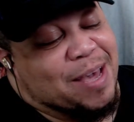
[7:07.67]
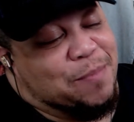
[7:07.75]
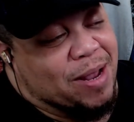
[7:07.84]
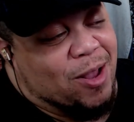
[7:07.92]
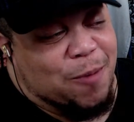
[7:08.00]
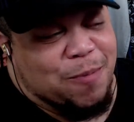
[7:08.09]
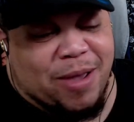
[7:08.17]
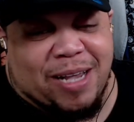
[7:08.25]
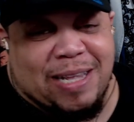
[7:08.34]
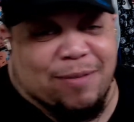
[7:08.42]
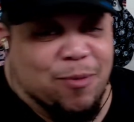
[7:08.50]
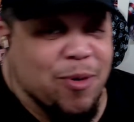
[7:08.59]
Man, I hope you guys
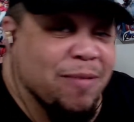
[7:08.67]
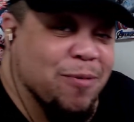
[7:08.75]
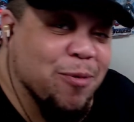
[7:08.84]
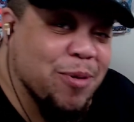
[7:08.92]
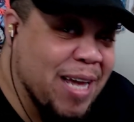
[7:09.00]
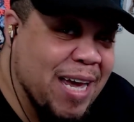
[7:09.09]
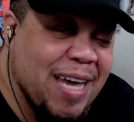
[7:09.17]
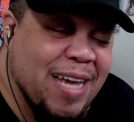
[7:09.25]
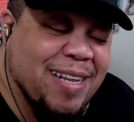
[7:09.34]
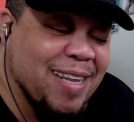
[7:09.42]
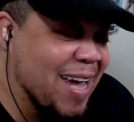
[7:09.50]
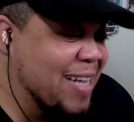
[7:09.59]
have a wonderful day,
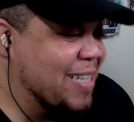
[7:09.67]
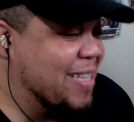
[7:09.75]
night,